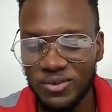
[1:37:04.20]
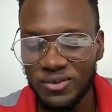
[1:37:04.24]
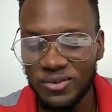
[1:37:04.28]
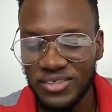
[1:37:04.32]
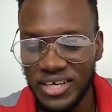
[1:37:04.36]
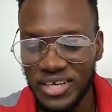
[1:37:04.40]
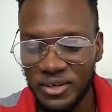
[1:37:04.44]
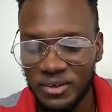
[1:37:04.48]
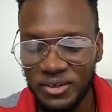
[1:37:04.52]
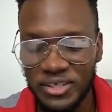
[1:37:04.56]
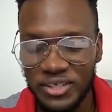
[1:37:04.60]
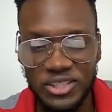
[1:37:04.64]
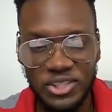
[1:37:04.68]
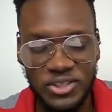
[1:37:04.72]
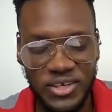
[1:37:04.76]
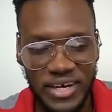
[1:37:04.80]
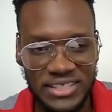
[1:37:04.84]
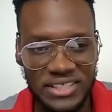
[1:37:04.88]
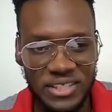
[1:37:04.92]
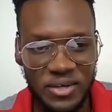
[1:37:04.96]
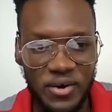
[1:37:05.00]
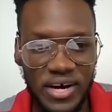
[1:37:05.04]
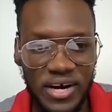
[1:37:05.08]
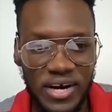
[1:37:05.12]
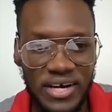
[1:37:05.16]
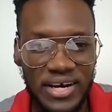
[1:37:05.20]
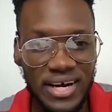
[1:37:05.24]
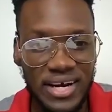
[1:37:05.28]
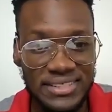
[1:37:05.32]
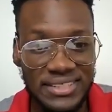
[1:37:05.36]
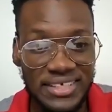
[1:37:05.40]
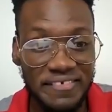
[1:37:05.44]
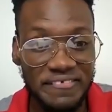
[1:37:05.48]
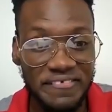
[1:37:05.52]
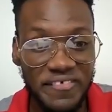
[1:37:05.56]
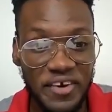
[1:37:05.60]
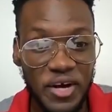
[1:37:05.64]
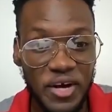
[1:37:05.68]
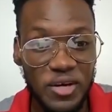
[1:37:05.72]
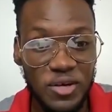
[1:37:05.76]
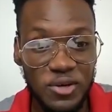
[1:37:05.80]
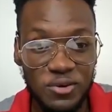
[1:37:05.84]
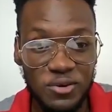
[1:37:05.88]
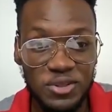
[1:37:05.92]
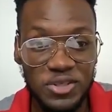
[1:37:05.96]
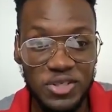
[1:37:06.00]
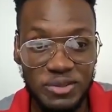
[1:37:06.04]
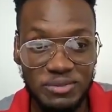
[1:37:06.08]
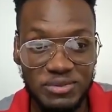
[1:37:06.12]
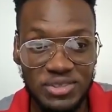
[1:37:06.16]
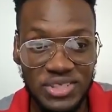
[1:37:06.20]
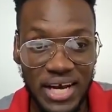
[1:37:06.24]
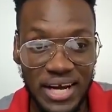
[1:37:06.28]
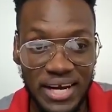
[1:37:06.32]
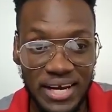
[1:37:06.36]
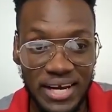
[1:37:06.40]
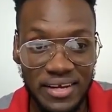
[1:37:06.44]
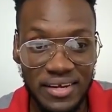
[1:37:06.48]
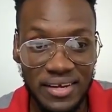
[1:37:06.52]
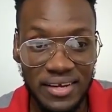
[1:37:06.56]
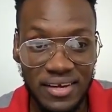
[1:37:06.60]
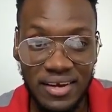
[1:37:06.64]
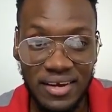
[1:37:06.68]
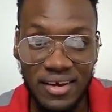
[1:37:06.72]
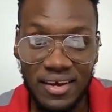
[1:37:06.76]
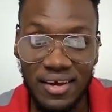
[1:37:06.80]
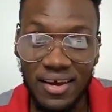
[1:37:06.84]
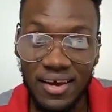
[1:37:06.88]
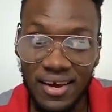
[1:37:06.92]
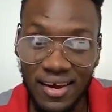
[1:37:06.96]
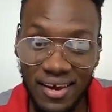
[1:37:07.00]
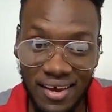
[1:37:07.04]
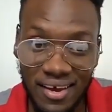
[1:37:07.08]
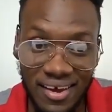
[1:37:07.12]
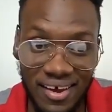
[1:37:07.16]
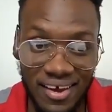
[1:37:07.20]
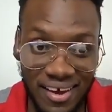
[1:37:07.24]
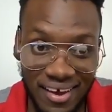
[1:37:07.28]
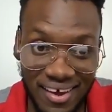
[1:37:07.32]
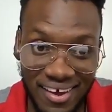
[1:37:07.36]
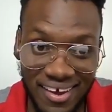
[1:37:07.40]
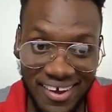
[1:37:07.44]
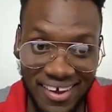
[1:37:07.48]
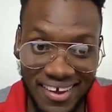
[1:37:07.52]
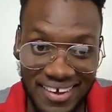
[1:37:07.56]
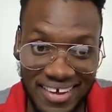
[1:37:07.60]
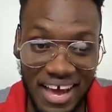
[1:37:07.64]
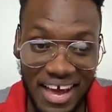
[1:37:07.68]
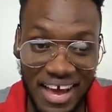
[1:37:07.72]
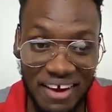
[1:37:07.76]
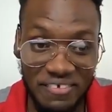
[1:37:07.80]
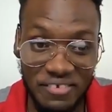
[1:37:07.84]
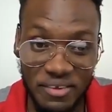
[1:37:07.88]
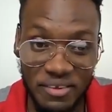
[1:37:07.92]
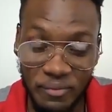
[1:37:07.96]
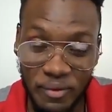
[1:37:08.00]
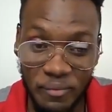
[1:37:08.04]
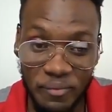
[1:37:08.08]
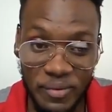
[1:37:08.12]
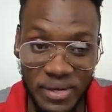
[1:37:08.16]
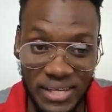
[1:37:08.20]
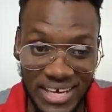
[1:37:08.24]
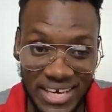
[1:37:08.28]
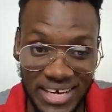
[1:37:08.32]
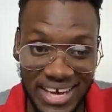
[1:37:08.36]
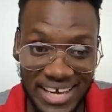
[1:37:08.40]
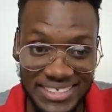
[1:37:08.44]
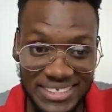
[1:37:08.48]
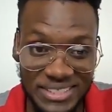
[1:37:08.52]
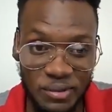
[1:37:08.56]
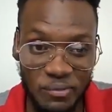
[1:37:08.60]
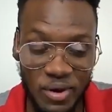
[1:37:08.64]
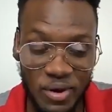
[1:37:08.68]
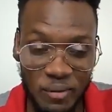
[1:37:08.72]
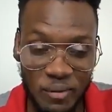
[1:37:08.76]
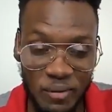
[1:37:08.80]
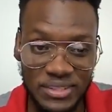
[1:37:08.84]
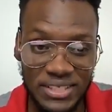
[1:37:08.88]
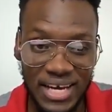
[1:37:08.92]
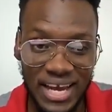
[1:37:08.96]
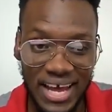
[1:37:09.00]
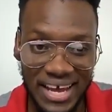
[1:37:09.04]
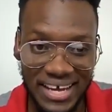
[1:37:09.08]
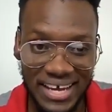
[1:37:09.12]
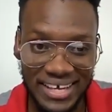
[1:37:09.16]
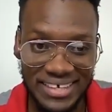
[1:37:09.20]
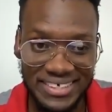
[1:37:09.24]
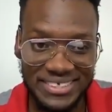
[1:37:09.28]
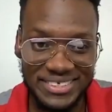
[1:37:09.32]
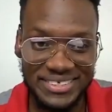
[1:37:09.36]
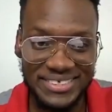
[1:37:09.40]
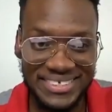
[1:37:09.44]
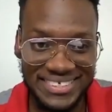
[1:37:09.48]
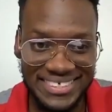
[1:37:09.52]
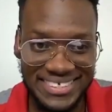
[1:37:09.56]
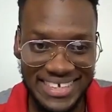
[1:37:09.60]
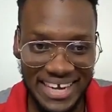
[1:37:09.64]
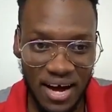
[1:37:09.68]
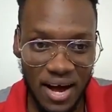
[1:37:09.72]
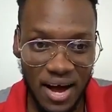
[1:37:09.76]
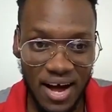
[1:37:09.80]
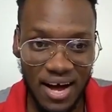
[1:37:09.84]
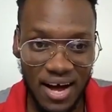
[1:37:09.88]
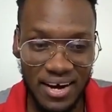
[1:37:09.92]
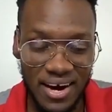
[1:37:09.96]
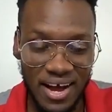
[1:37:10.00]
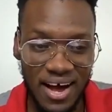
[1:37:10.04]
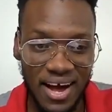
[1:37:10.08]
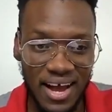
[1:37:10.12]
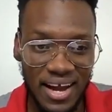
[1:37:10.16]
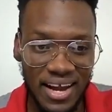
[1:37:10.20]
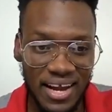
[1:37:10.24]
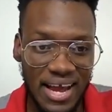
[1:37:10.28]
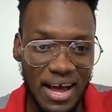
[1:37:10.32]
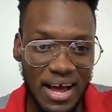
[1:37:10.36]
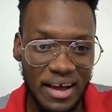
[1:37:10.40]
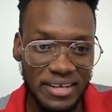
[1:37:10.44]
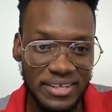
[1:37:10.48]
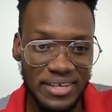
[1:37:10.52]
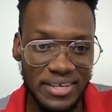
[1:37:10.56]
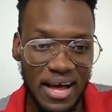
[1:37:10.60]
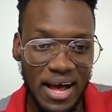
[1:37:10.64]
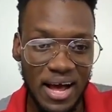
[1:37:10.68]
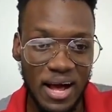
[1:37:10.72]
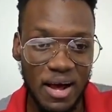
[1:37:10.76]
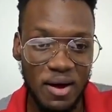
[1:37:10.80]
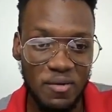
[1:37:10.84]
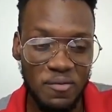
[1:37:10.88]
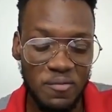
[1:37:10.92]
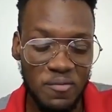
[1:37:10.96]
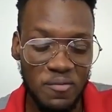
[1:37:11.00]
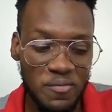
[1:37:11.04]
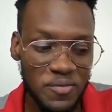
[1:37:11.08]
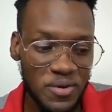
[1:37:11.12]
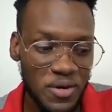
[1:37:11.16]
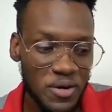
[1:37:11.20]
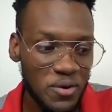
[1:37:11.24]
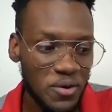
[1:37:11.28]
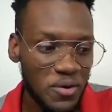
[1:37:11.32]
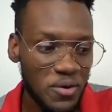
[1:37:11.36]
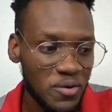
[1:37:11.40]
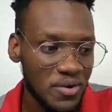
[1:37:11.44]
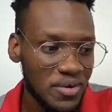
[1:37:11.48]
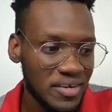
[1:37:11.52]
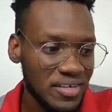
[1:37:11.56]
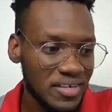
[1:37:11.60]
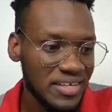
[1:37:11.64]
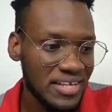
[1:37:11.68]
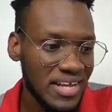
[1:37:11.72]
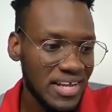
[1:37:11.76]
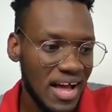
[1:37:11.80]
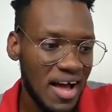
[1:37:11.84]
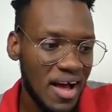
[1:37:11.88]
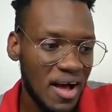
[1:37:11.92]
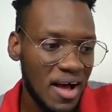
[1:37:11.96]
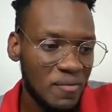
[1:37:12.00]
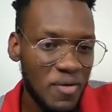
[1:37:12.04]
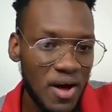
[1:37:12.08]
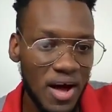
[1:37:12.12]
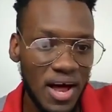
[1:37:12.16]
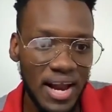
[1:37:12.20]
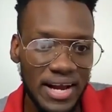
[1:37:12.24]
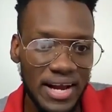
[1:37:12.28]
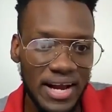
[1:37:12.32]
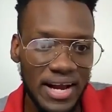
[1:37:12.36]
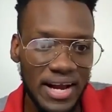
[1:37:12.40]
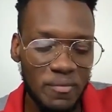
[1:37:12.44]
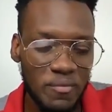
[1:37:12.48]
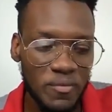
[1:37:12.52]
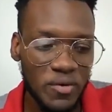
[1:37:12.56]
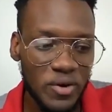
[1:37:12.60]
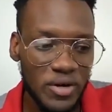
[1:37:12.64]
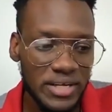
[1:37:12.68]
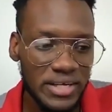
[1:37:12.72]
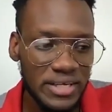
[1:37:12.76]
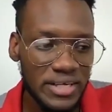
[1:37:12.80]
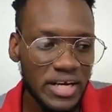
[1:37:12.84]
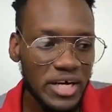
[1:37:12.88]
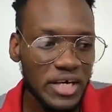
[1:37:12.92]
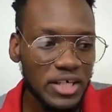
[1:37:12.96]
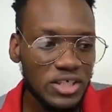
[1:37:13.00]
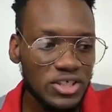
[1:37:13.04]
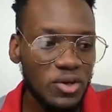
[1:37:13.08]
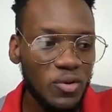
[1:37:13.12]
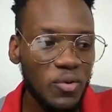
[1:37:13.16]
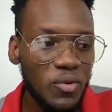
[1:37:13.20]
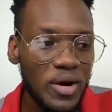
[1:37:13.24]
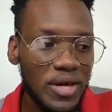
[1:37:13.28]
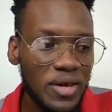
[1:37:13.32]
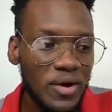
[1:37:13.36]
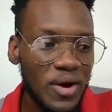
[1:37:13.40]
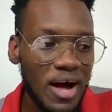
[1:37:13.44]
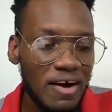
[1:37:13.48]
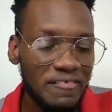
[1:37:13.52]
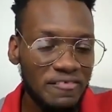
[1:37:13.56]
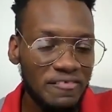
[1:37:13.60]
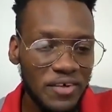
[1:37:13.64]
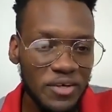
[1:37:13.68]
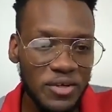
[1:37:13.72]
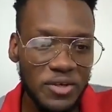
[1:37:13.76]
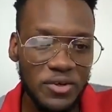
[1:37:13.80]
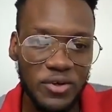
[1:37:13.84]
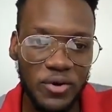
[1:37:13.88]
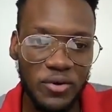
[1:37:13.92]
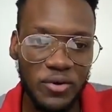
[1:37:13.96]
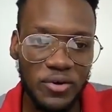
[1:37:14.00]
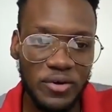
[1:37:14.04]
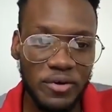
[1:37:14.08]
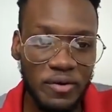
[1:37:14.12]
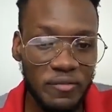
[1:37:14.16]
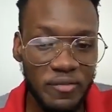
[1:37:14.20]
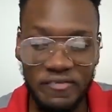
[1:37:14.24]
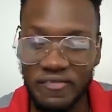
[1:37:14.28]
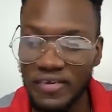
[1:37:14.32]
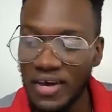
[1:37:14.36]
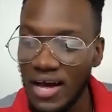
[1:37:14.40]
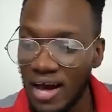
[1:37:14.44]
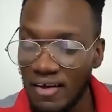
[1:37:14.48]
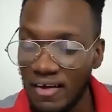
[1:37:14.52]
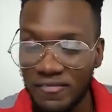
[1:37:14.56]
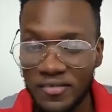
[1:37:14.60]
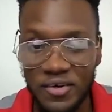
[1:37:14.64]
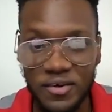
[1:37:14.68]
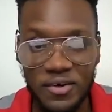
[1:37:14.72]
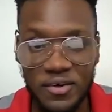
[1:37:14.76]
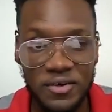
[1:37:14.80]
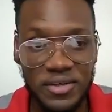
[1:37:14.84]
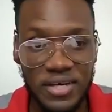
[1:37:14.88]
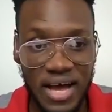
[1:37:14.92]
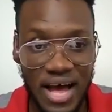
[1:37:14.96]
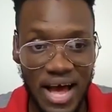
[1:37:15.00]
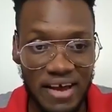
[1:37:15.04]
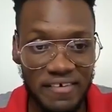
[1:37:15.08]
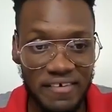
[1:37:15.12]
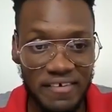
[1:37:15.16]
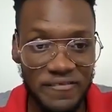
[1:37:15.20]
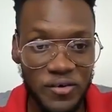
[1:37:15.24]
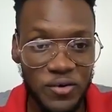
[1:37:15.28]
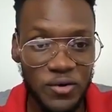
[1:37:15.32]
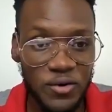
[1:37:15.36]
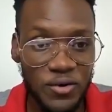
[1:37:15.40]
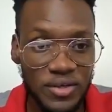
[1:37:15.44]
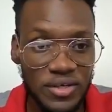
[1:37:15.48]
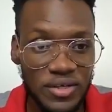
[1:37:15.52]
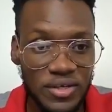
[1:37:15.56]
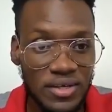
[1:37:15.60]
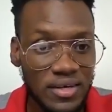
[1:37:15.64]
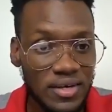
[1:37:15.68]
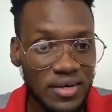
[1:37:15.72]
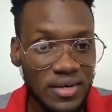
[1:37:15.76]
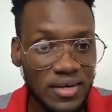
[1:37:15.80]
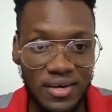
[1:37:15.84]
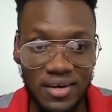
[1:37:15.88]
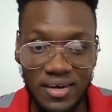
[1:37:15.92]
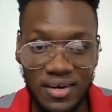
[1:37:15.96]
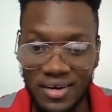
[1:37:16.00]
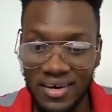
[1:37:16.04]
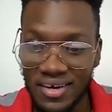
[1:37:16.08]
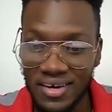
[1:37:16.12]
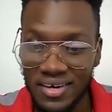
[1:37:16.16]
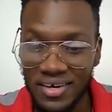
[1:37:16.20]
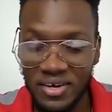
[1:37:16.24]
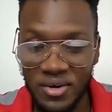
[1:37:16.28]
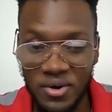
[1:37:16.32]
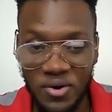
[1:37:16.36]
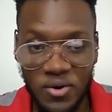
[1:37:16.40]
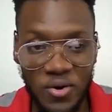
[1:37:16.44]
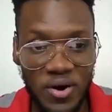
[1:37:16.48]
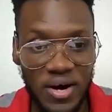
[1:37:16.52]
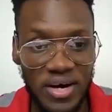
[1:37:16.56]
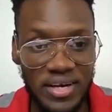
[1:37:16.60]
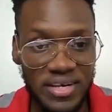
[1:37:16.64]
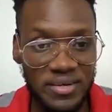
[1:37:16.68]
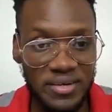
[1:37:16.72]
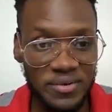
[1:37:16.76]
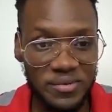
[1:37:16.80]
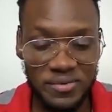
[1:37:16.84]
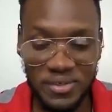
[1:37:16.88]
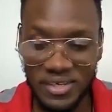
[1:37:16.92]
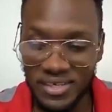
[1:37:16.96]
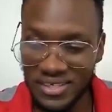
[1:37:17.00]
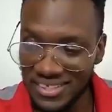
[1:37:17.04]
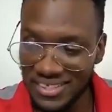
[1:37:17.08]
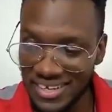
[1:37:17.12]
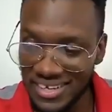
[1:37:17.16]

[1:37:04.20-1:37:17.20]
who, you know, you're trying to create content for your YouTube channel, you have to be Bill Gates to be able to like take on all of that, all of that money. So what you have to do now, if you have your iPhone, you go and you